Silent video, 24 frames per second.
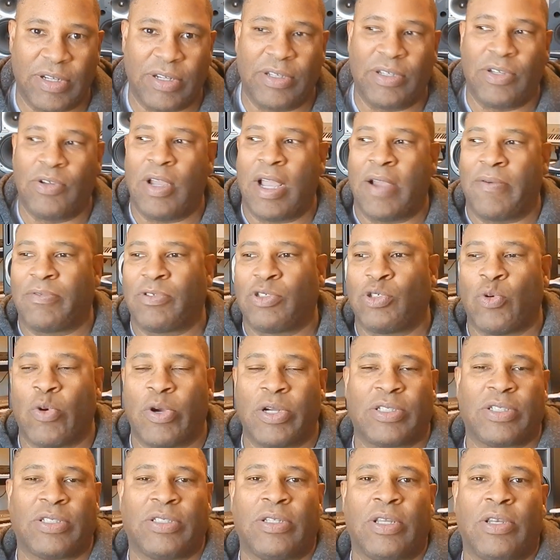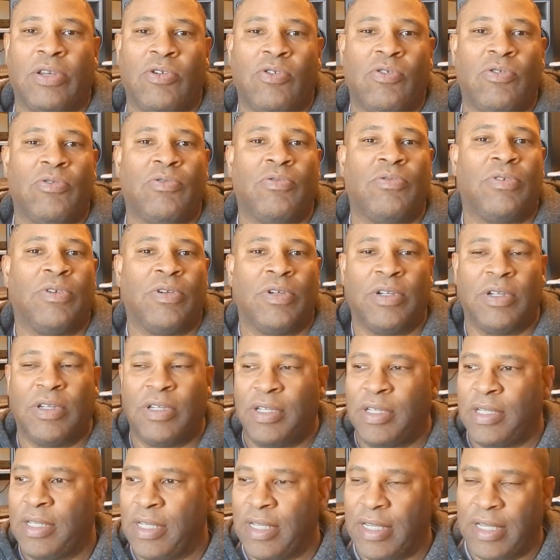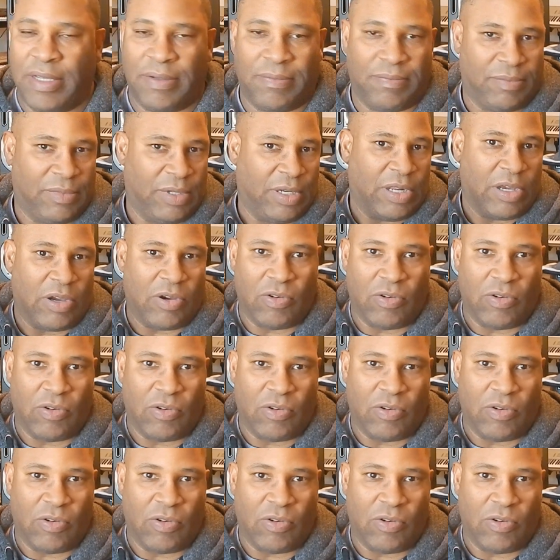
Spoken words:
You have choices to do, you